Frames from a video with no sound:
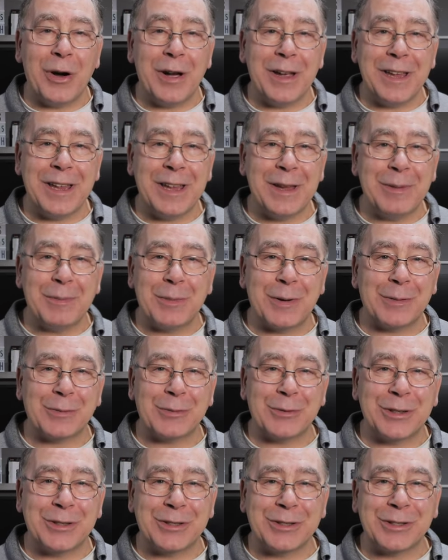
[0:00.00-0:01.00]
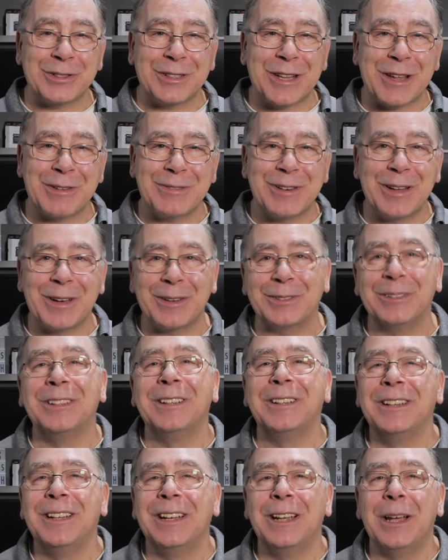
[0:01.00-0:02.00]
might hear my fridge, I don't know.
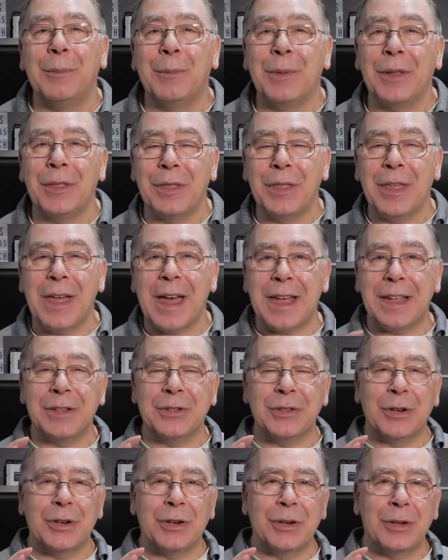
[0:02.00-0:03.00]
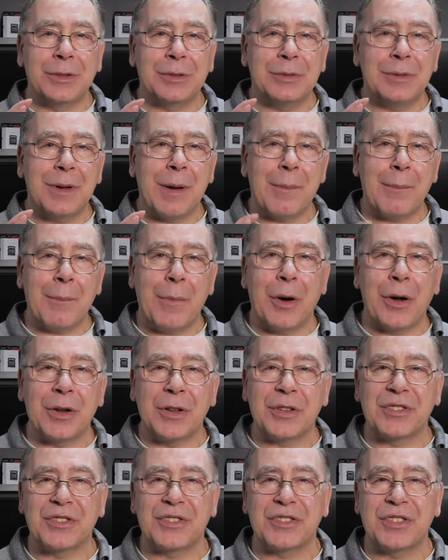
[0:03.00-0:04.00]
But that is on
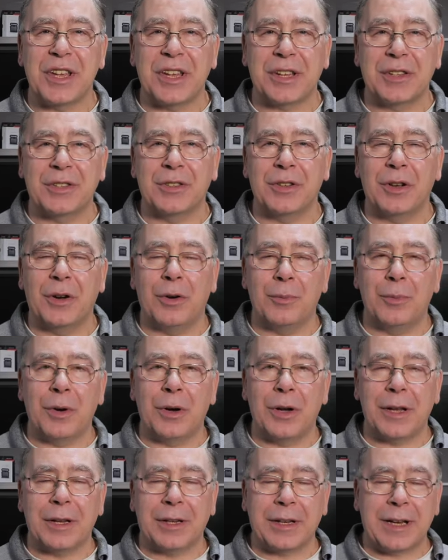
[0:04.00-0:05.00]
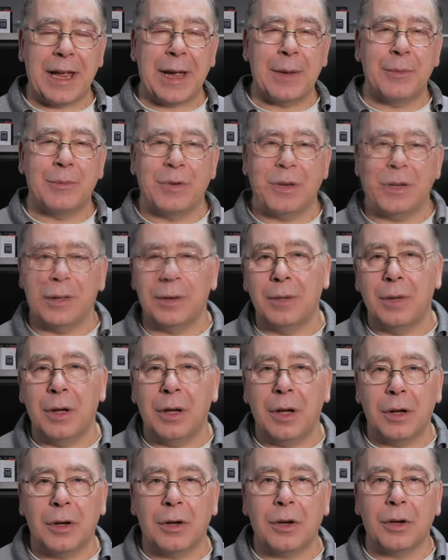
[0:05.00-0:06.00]
minus six on my camera.
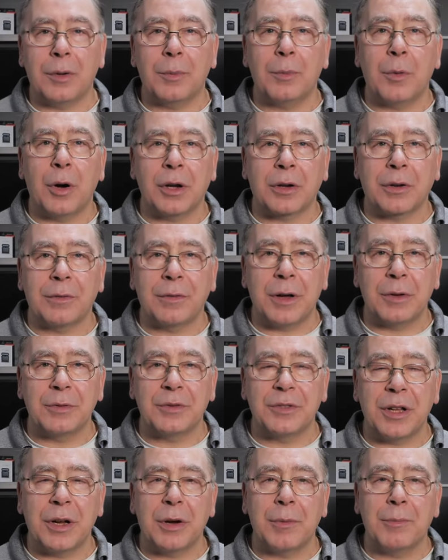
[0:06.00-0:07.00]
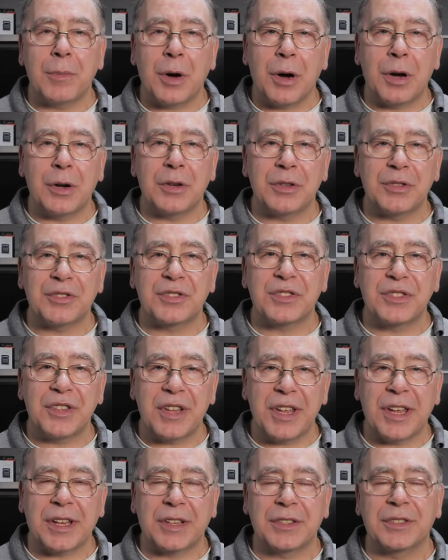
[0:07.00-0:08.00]
I've got the microphone set on minus
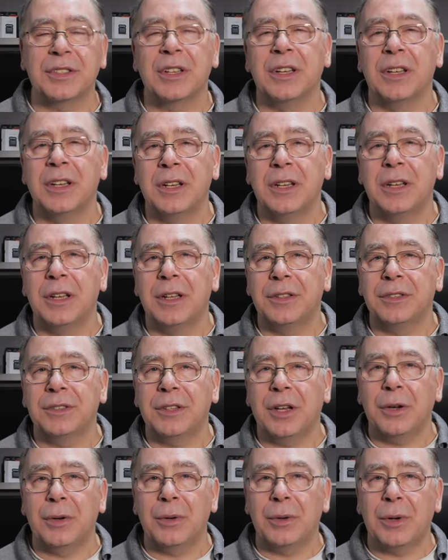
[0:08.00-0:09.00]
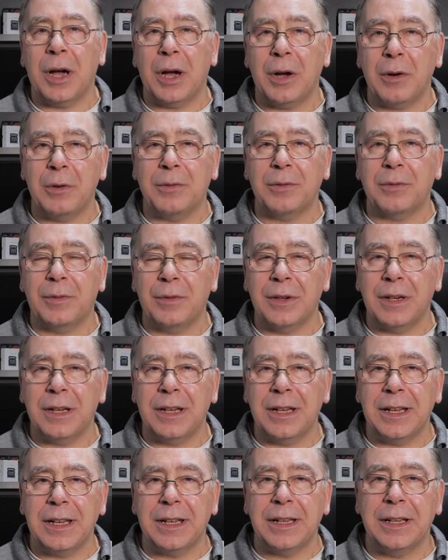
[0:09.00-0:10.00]
six, so
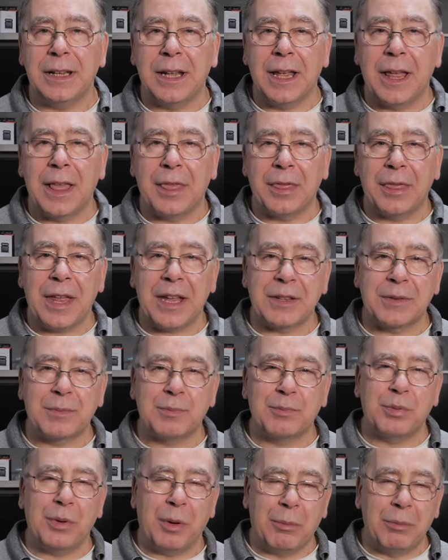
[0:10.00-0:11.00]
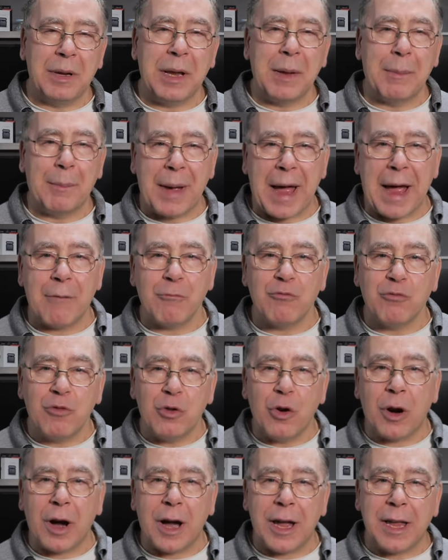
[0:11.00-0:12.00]
hopefully that's probably about
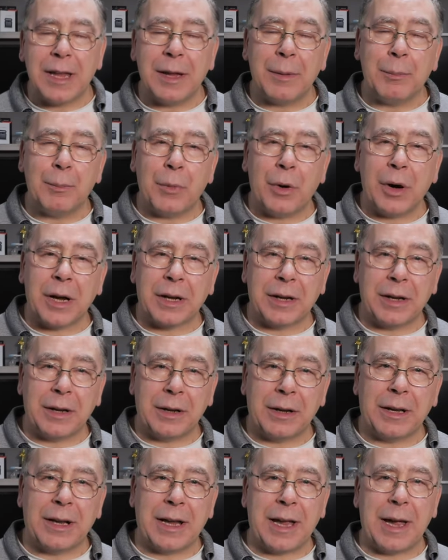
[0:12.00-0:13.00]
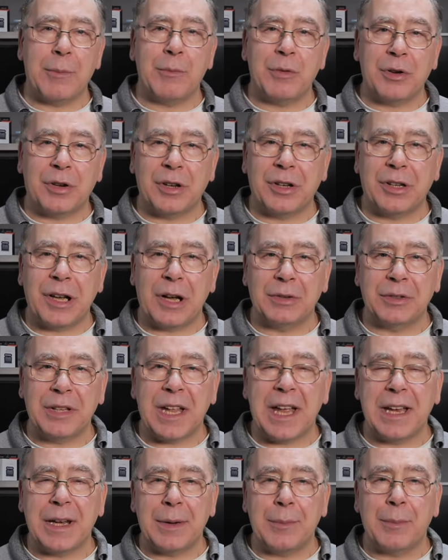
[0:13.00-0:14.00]
right. My camera can go
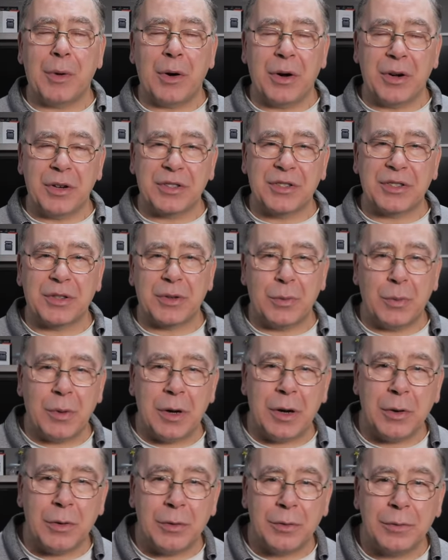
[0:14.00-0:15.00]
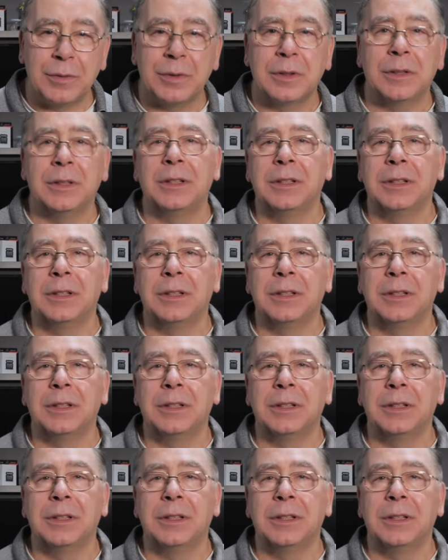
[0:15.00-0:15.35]
down to minus 12